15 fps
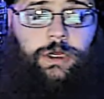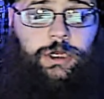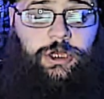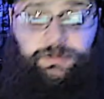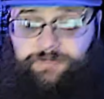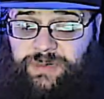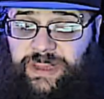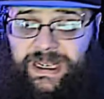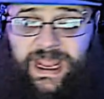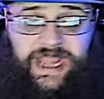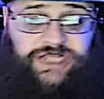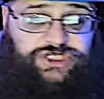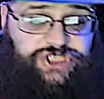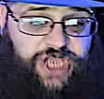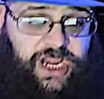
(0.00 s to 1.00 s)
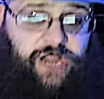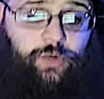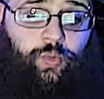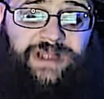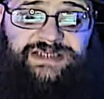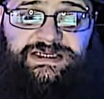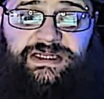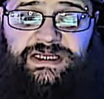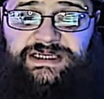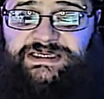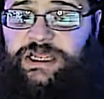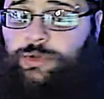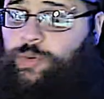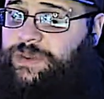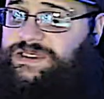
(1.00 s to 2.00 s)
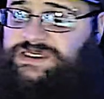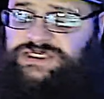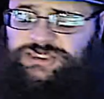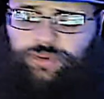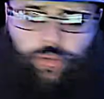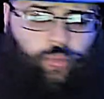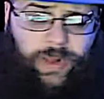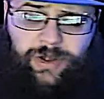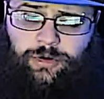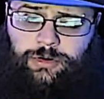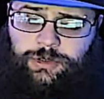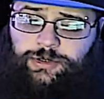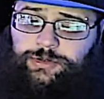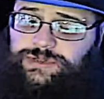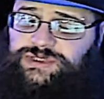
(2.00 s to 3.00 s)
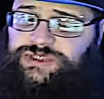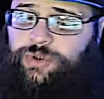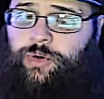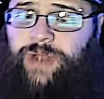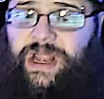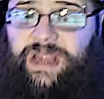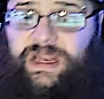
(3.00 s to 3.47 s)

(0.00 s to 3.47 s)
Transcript: Complete a chain wrestling sequence, win or lose on any